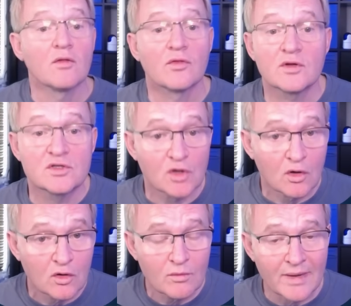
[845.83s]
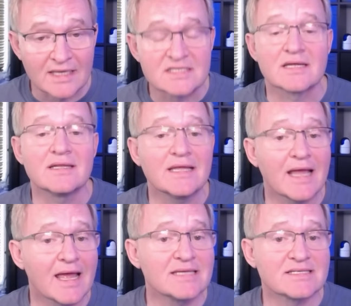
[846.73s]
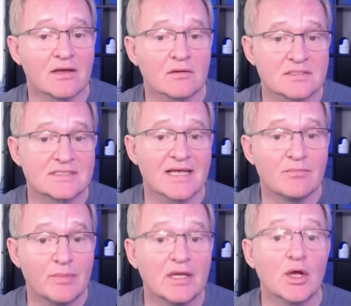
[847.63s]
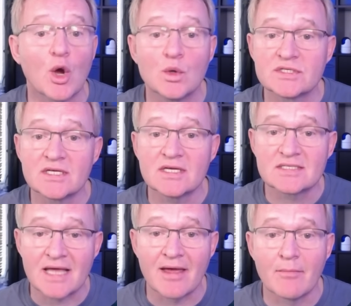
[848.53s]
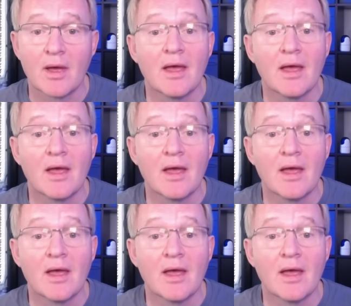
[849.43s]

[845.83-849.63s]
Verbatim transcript: The Dongle Max and the SLZB06M